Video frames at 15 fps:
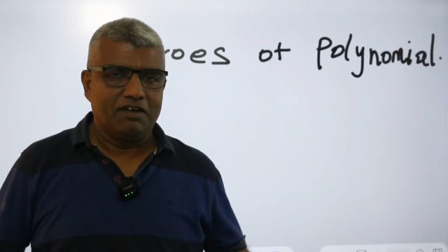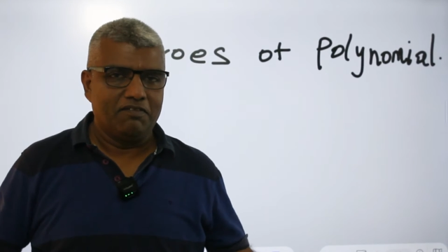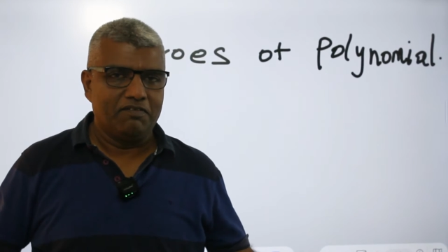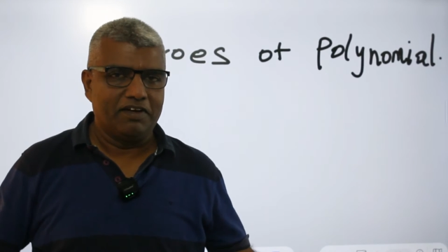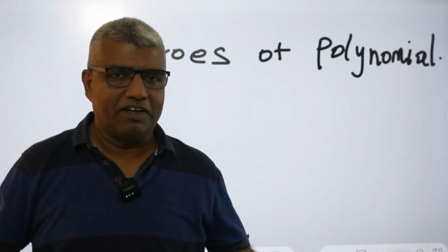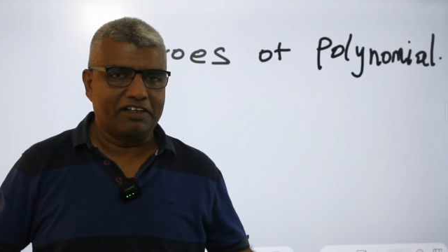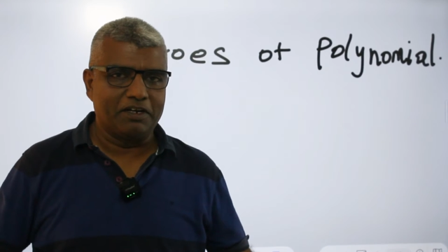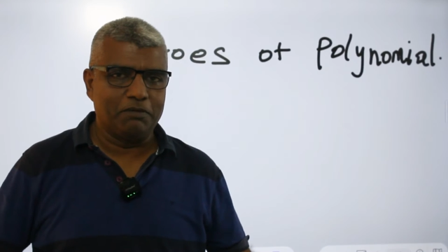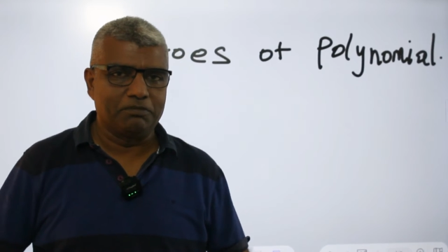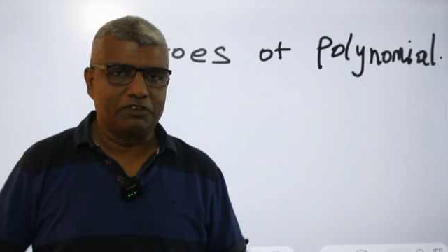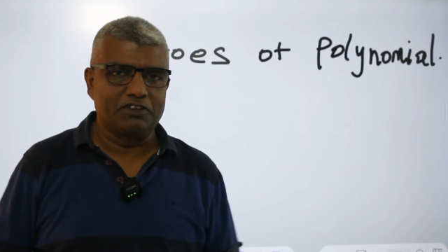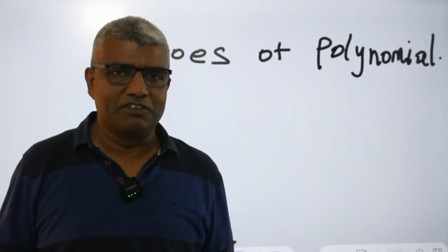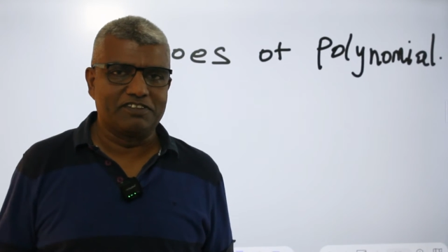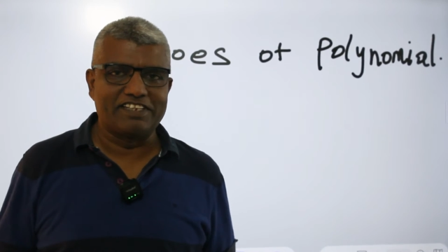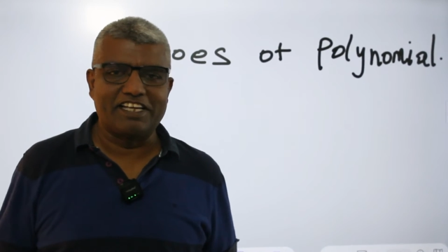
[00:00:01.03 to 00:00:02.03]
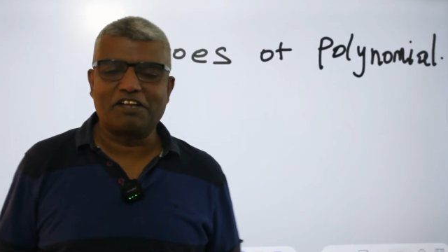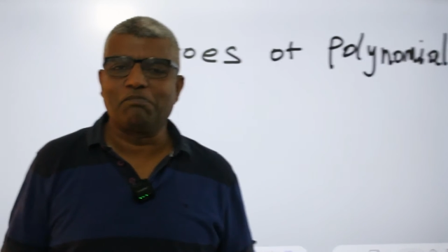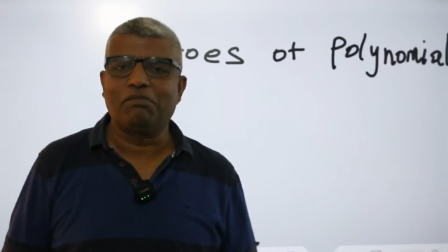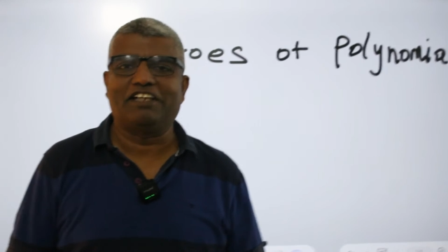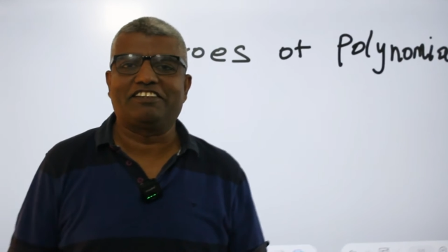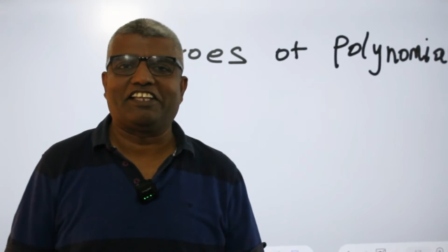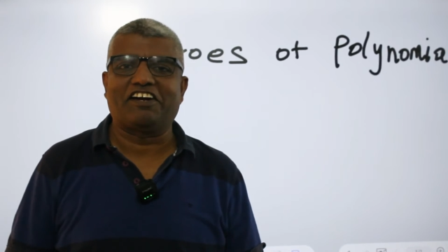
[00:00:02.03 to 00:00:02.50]
Welcome to Sec
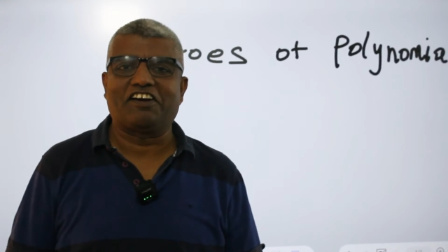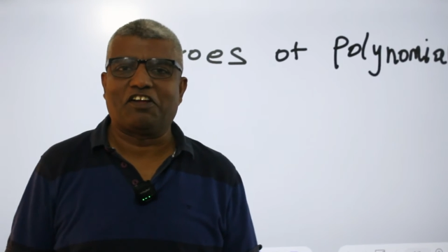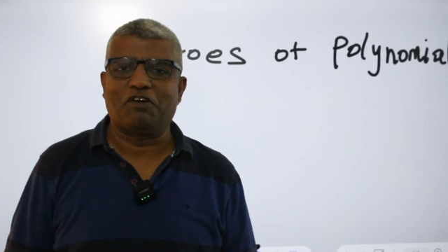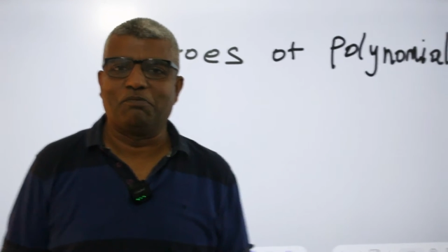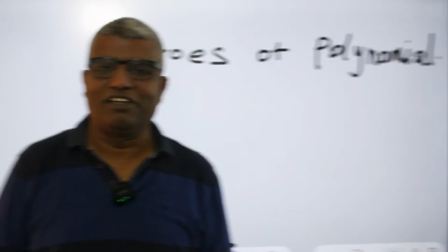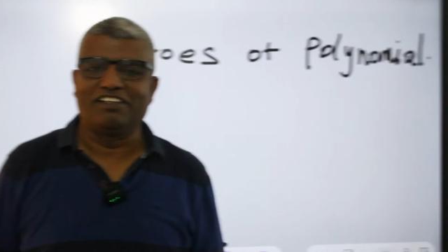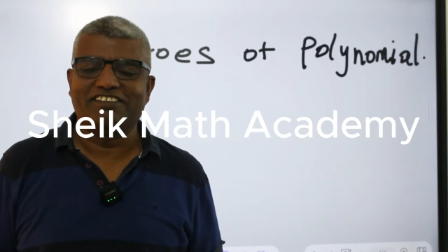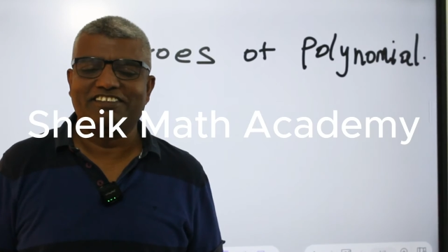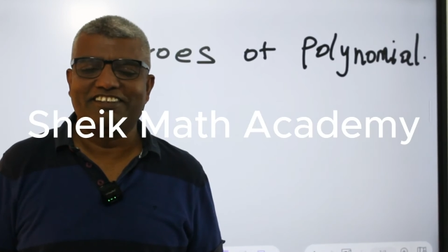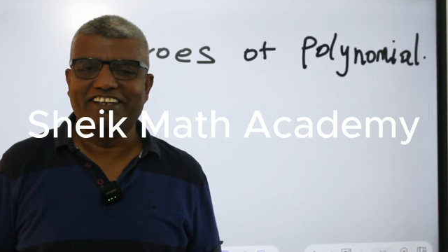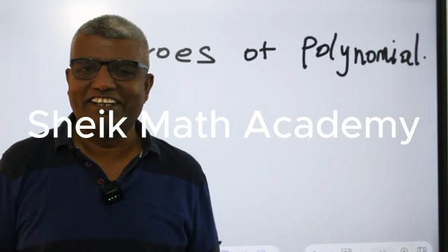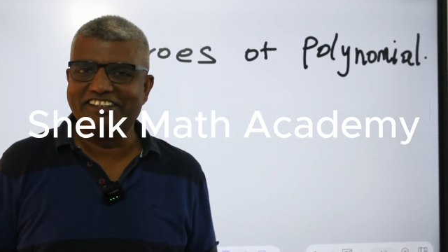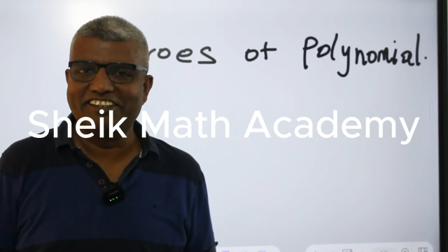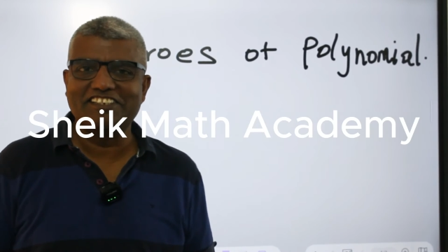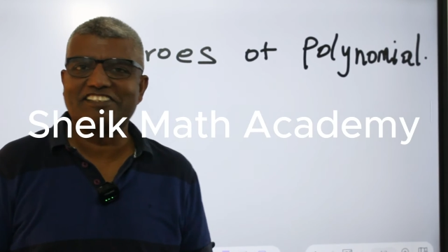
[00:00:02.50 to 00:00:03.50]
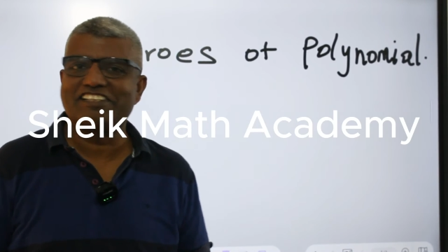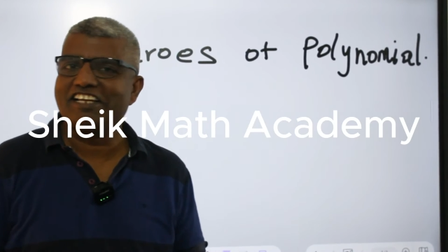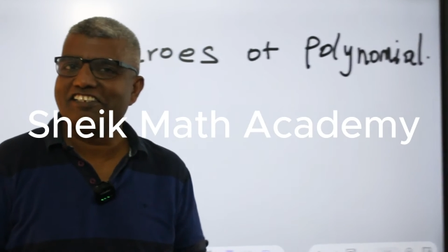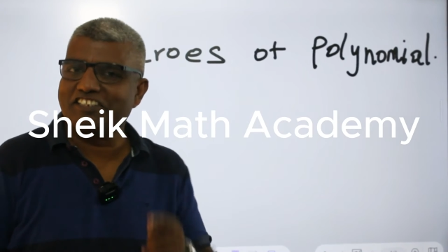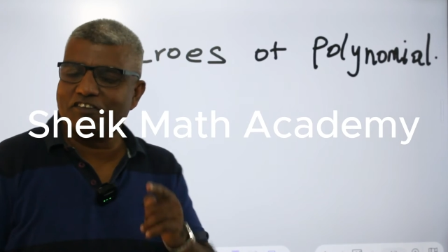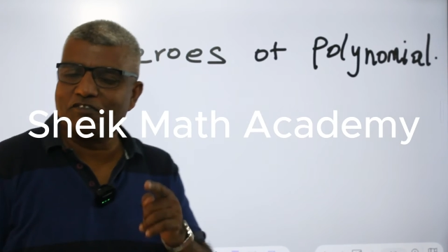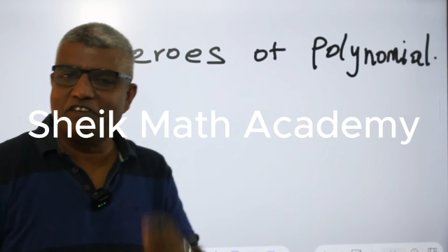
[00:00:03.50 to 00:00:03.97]
Math Academy. In this
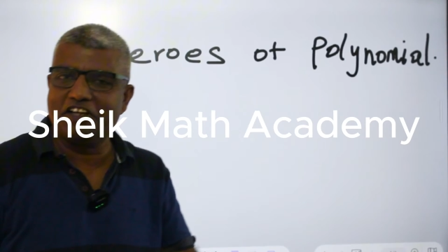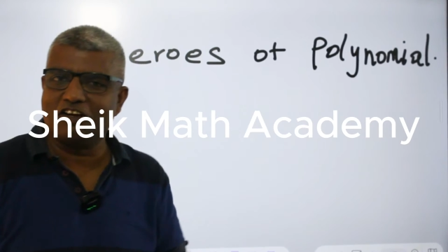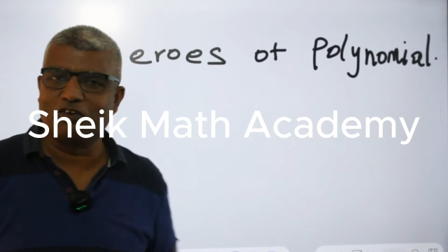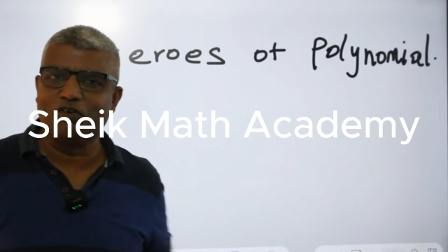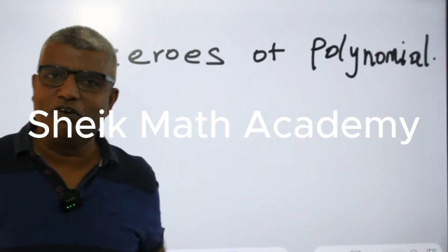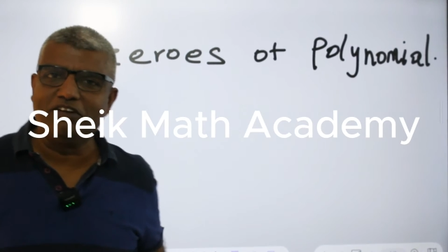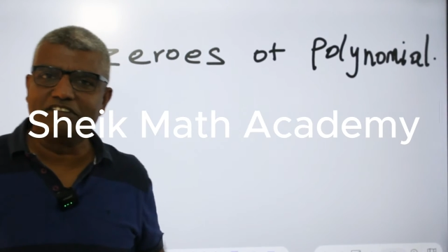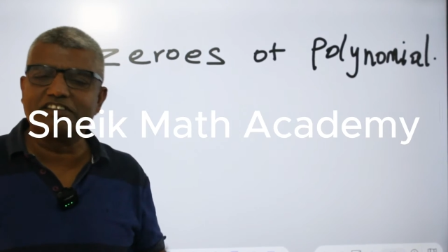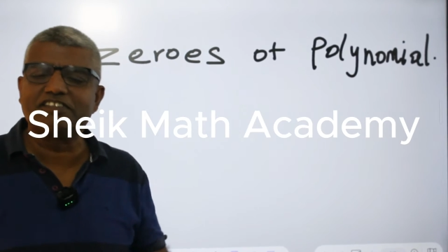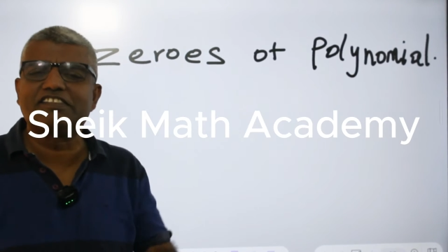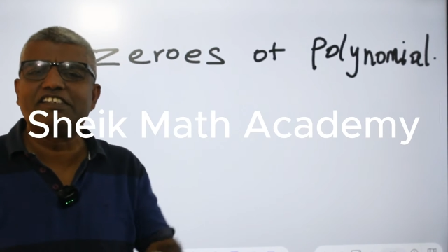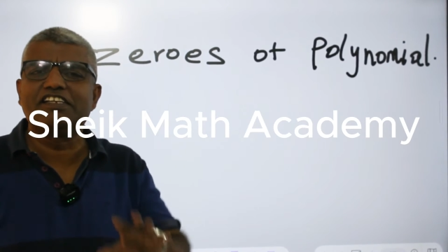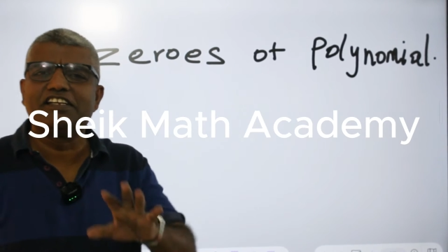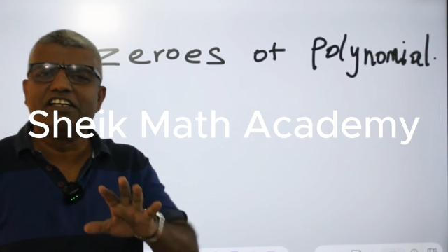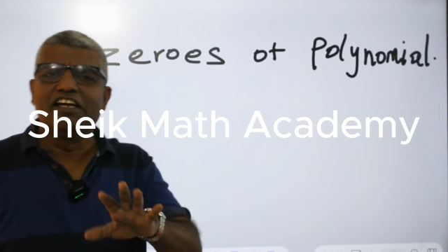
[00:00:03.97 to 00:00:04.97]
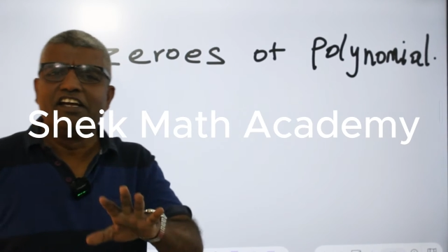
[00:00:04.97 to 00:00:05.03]
lesson we are going to see